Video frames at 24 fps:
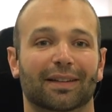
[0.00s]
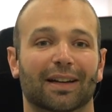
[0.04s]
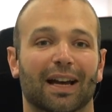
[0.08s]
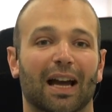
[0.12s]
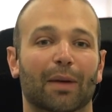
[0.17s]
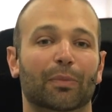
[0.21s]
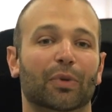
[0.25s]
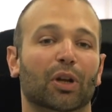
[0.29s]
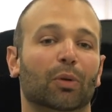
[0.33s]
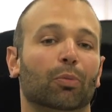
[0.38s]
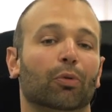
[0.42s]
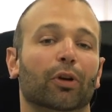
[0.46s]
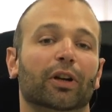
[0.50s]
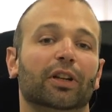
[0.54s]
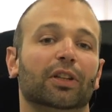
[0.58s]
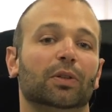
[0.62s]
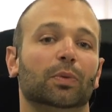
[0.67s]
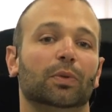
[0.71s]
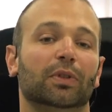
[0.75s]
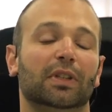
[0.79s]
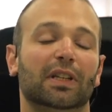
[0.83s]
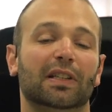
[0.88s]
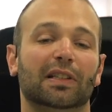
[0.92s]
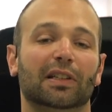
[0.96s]
I'm Nick Priegnitz
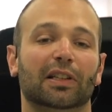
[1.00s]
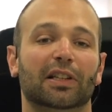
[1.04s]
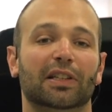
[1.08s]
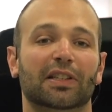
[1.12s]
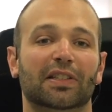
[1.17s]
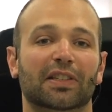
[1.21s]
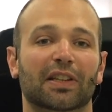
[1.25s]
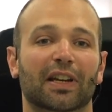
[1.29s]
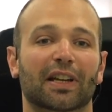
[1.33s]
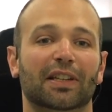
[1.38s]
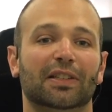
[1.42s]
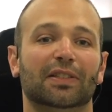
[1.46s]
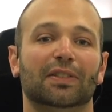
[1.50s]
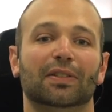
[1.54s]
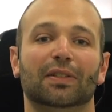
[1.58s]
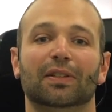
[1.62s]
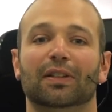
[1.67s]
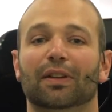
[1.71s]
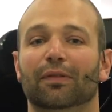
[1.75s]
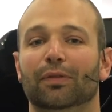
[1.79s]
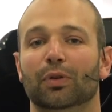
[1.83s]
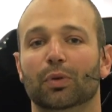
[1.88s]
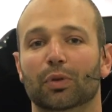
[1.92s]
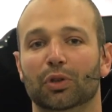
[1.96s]
with Diesel Insights.
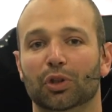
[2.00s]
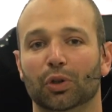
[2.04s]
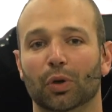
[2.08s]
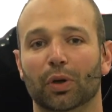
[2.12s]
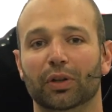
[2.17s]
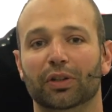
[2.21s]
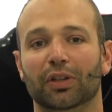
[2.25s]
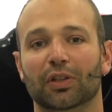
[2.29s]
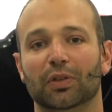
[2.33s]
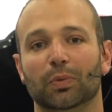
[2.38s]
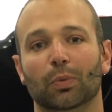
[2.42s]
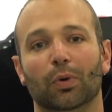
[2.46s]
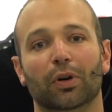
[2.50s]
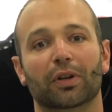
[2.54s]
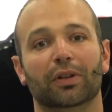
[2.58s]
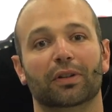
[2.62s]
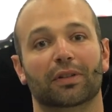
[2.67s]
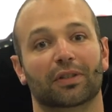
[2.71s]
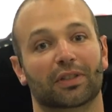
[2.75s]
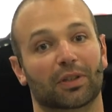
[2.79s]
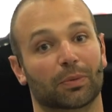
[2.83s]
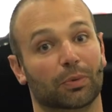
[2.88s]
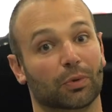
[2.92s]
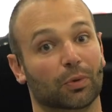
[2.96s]
If you enjoyed this
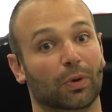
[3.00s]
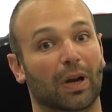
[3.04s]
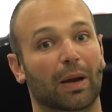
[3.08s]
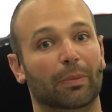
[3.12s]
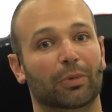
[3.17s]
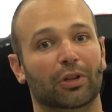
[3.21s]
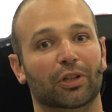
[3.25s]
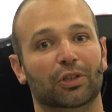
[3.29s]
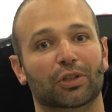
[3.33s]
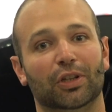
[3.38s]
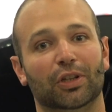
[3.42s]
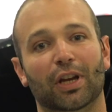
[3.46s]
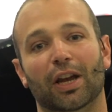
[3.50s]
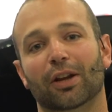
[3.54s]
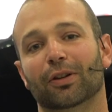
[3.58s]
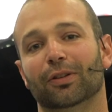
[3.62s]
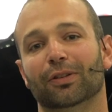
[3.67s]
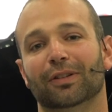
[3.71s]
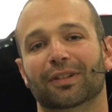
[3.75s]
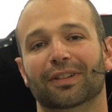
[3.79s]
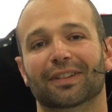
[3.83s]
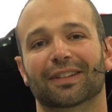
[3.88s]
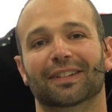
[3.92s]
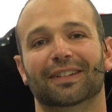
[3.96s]
one, subscribe to the
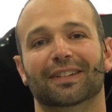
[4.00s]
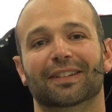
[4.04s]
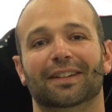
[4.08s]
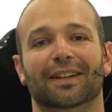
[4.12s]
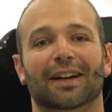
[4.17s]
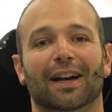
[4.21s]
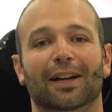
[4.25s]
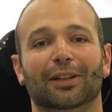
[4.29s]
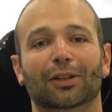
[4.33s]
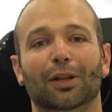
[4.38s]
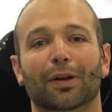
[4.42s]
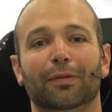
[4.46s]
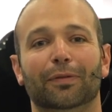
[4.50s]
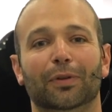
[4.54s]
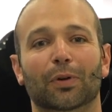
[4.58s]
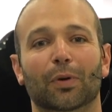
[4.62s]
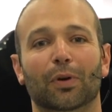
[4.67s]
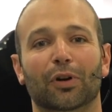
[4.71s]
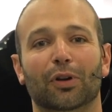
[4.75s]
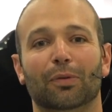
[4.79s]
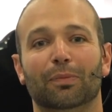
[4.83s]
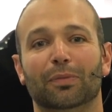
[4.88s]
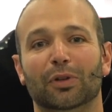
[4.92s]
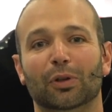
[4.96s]
channel. I love
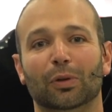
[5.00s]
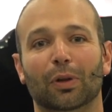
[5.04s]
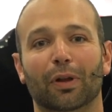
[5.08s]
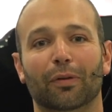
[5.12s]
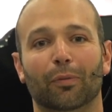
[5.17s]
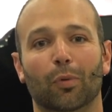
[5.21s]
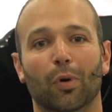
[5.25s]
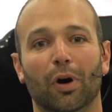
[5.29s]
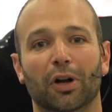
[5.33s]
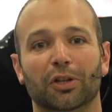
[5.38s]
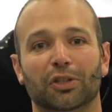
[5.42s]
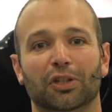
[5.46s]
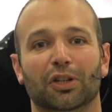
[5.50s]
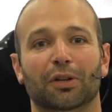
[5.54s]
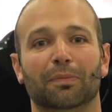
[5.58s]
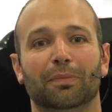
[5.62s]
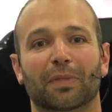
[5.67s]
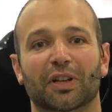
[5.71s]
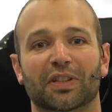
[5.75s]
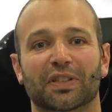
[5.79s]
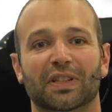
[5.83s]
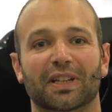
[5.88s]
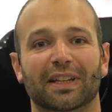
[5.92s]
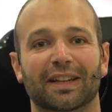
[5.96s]
doing them. You love watching them.
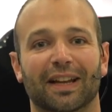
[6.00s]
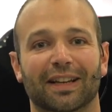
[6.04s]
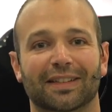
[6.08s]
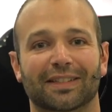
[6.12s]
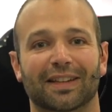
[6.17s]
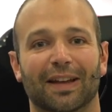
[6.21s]
I'll see you next